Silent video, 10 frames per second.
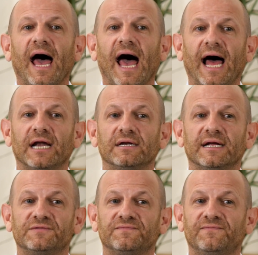
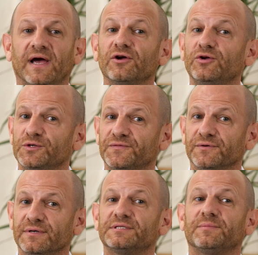And it's very
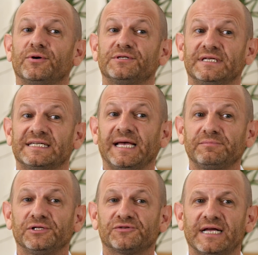useful as the person
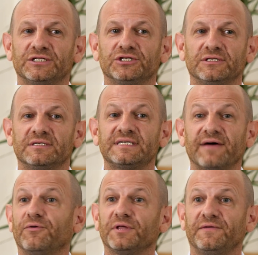accepting the transition to
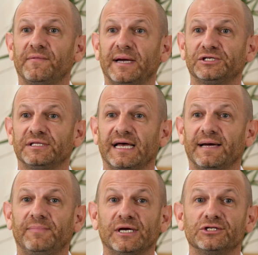have all the information
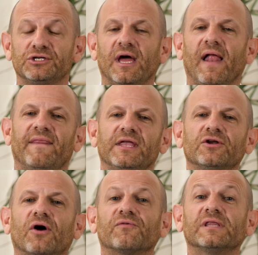there, because then
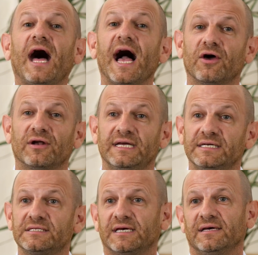you're not relying on
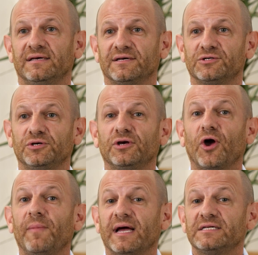hearsay, because you can
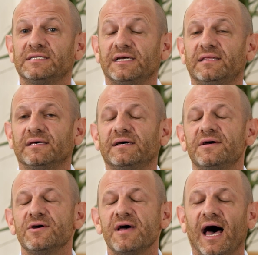go back and see the
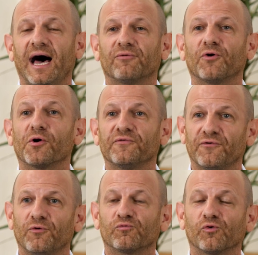
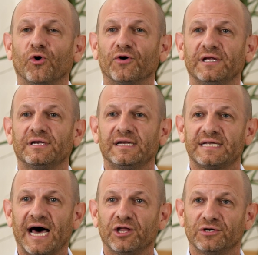raw
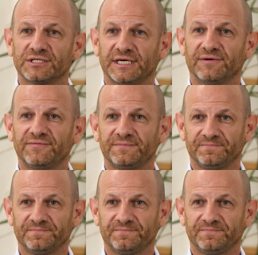data yourself.